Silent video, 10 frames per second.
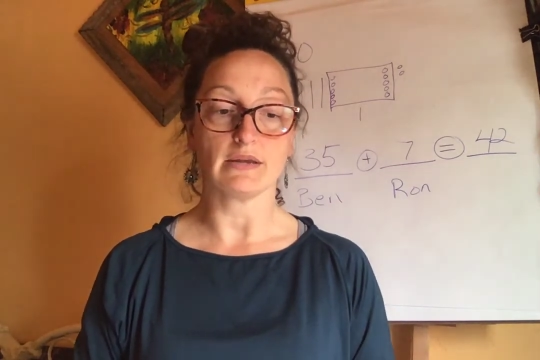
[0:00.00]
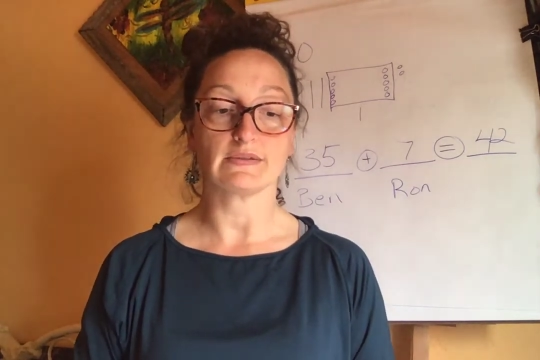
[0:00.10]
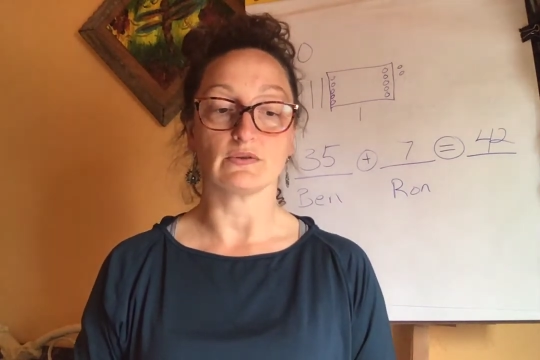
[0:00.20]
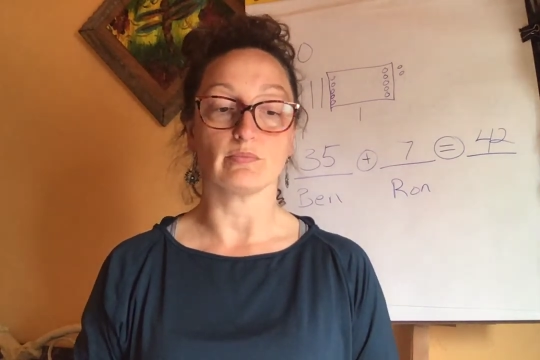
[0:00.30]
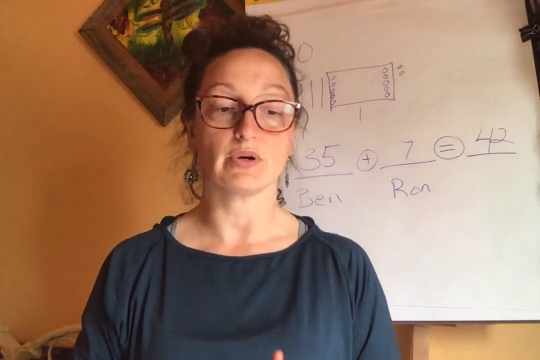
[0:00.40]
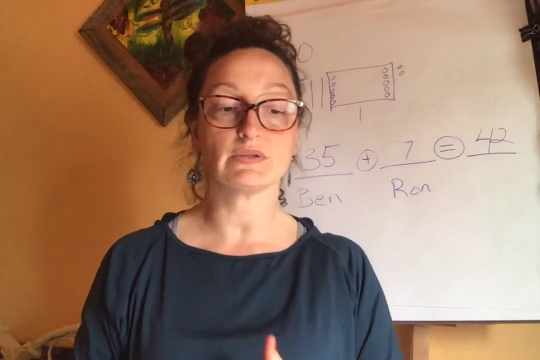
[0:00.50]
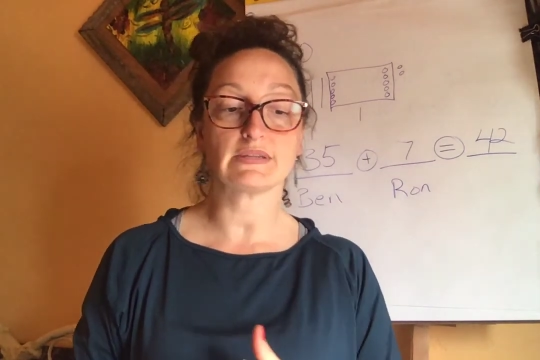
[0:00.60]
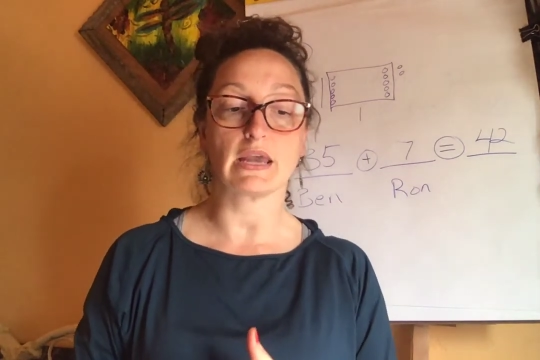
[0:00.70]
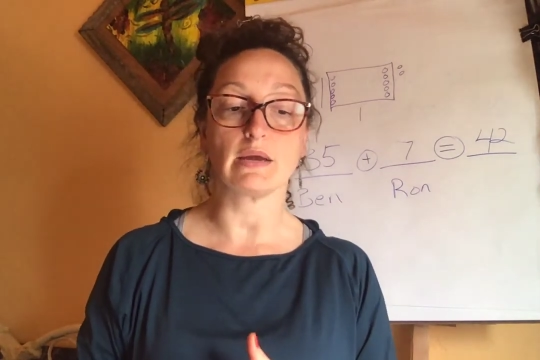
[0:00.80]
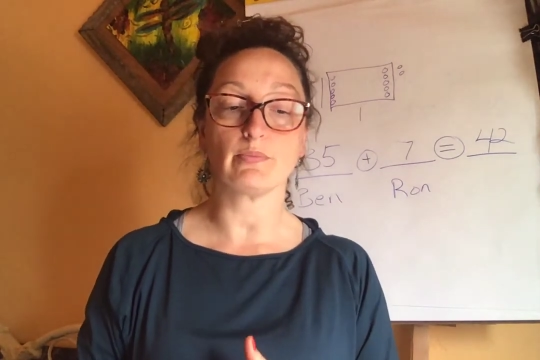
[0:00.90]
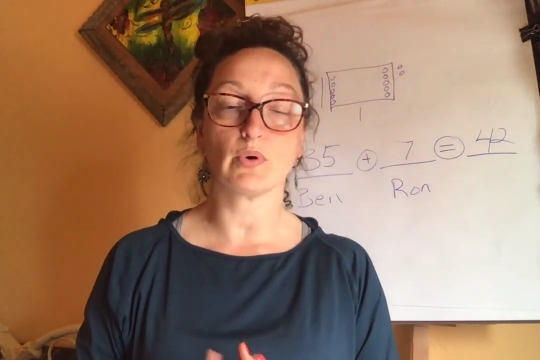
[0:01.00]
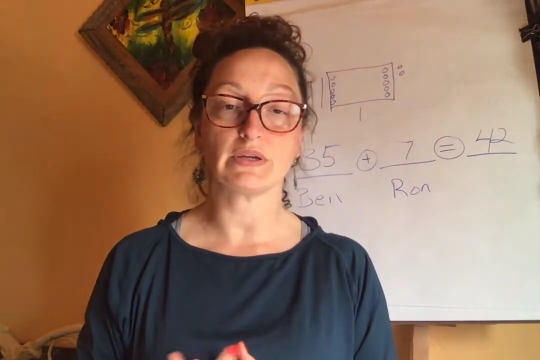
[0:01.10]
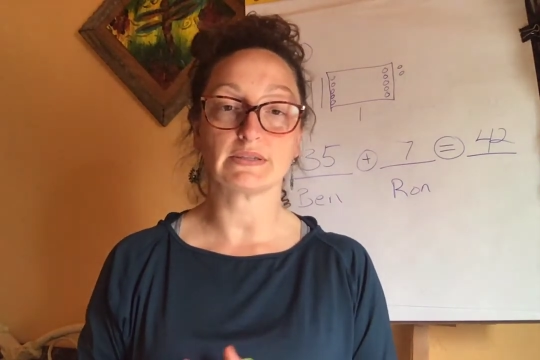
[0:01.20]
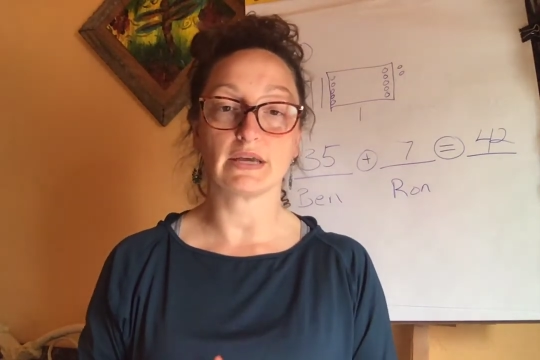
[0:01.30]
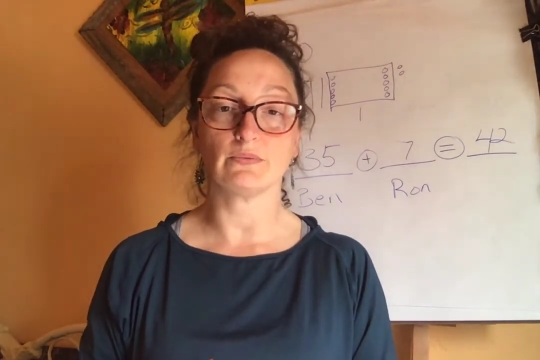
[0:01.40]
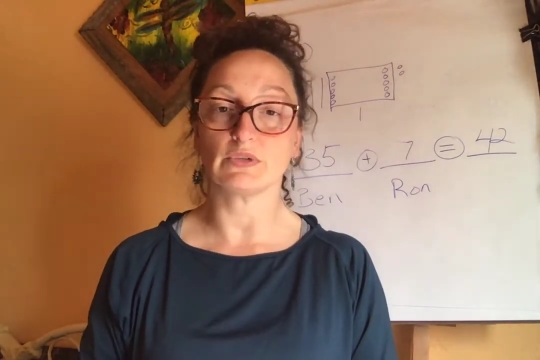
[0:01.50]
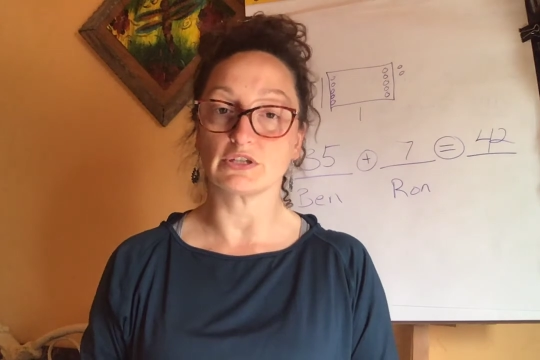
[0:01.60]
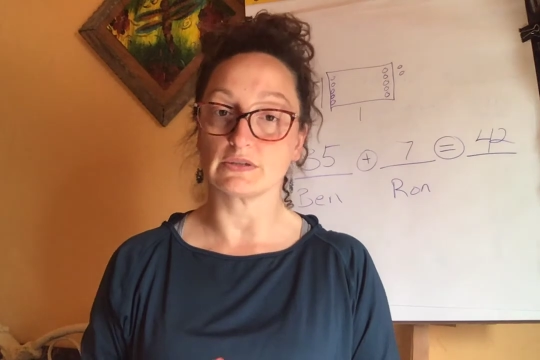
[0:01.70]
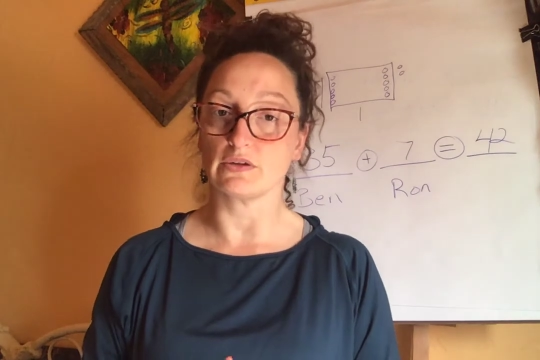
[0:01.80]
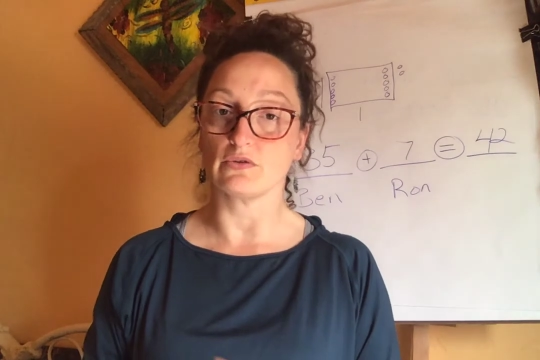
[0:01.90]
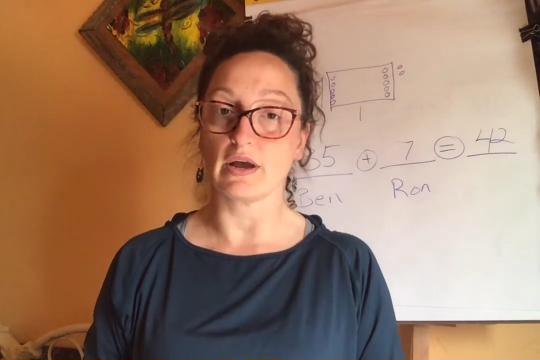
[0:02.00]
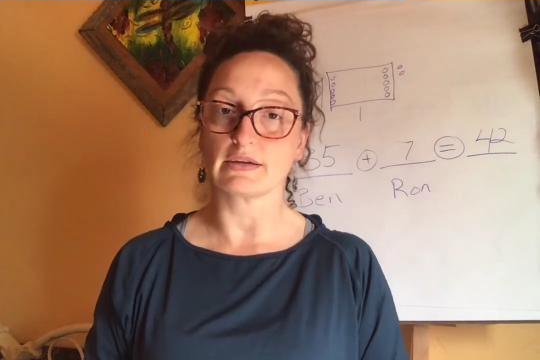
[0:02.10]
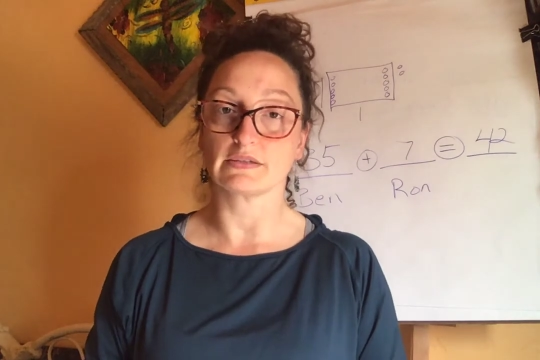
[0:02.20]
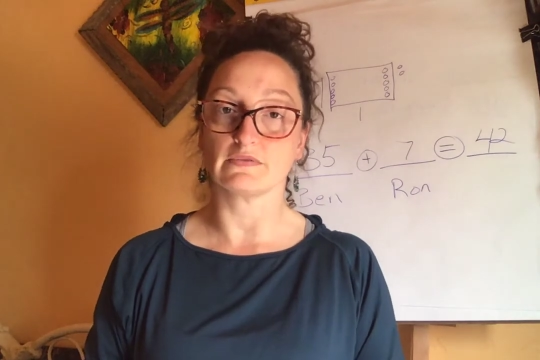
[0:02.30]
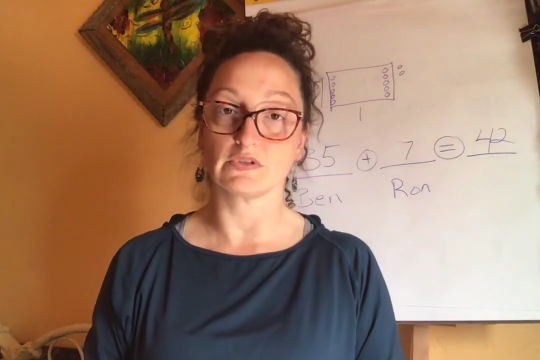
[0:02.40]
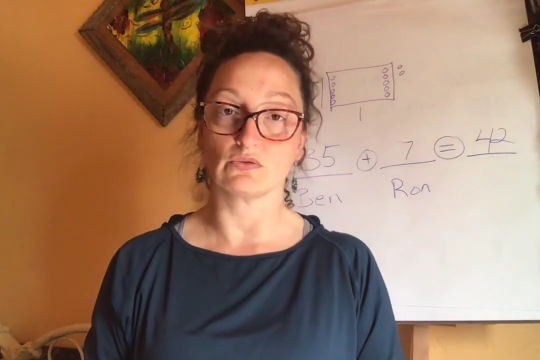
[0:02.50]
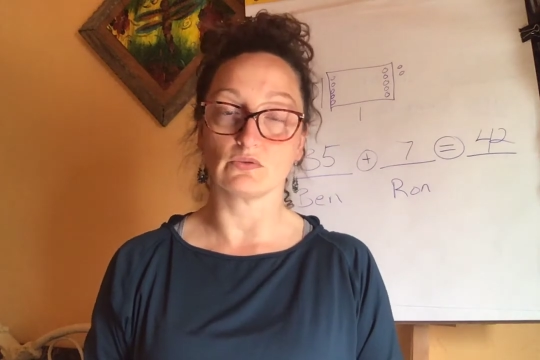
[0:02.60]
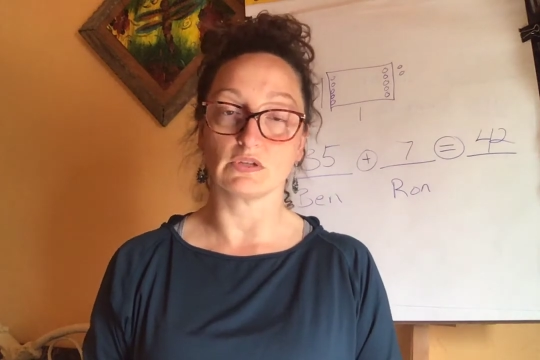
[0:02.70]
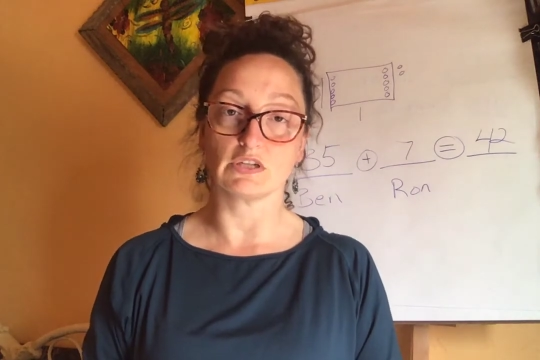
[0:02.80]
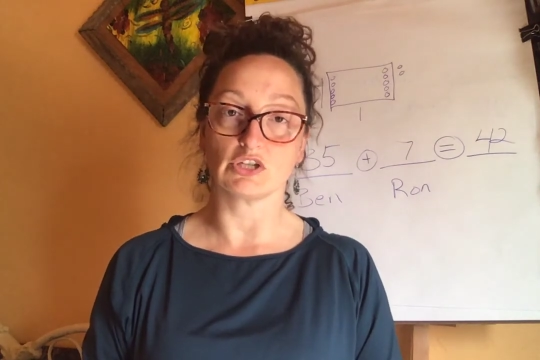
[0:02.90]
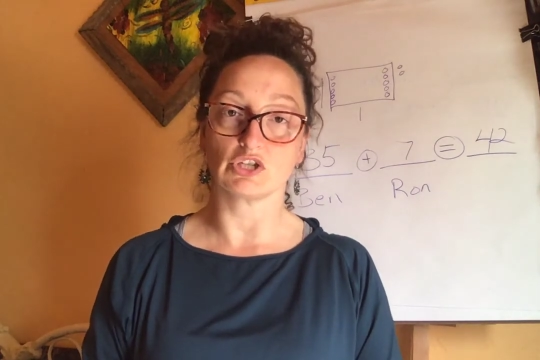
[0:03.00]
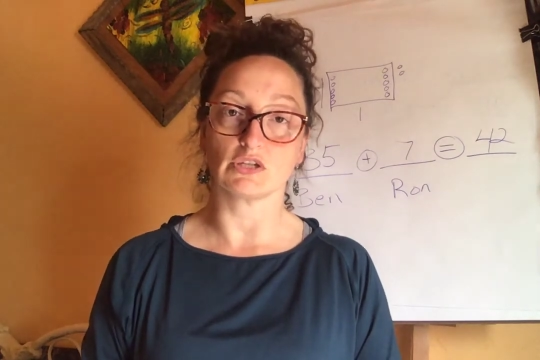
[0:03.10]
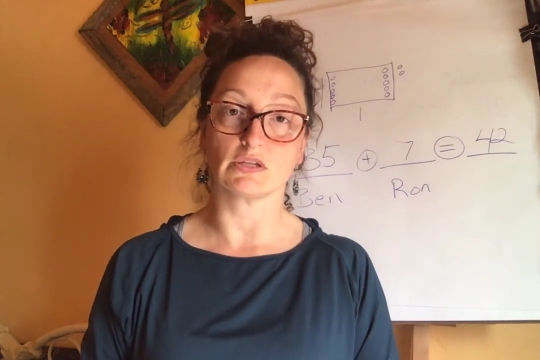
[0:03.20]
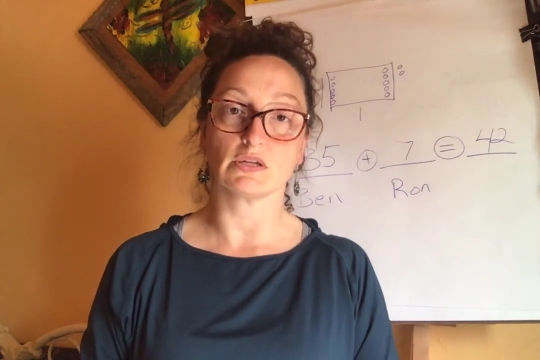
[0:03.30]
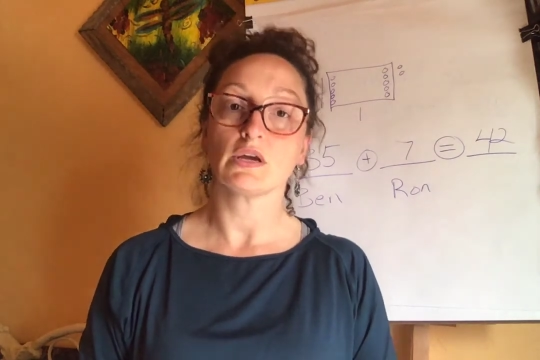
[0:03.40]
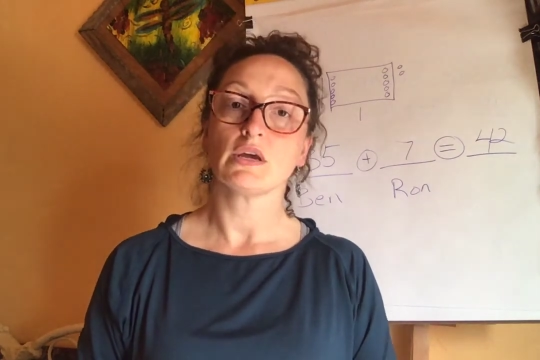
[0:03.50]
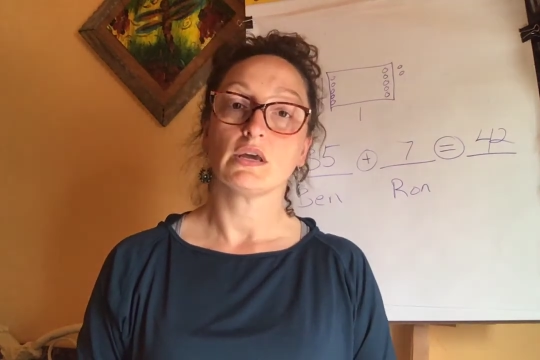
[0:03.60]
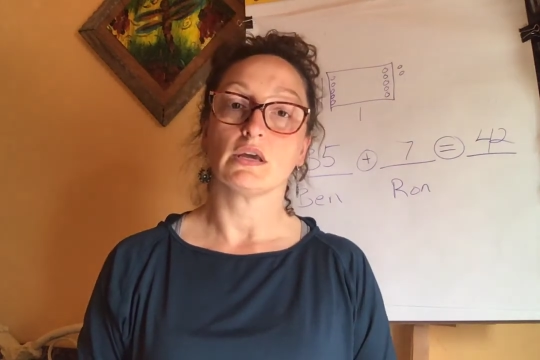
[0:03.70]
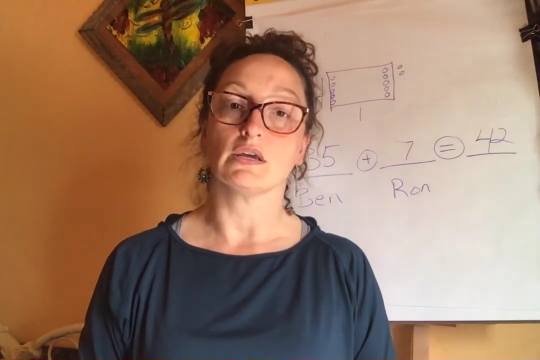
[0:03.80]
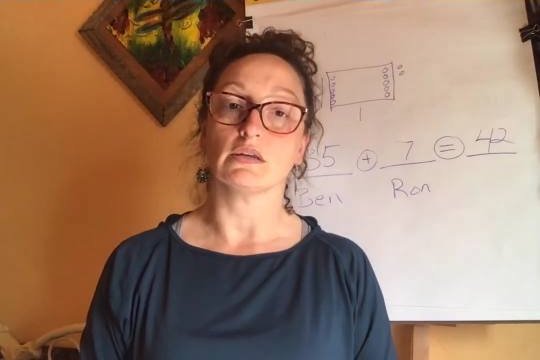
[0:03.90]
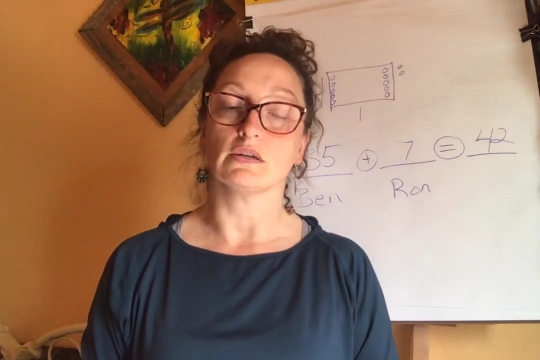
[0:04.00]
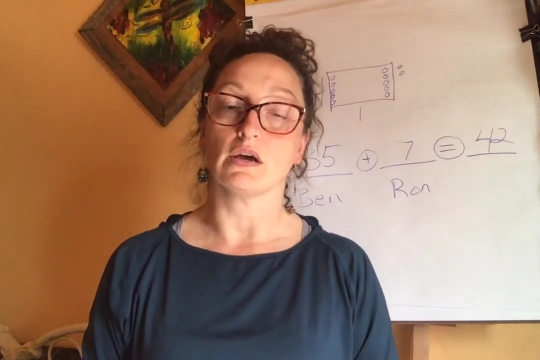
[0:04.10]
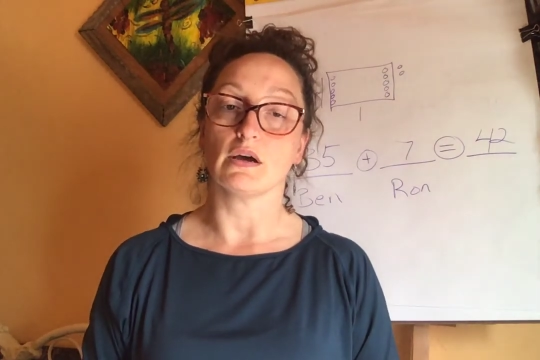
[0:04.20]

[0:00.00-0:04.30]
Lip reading: So birds 8.10, which is interactive student edition in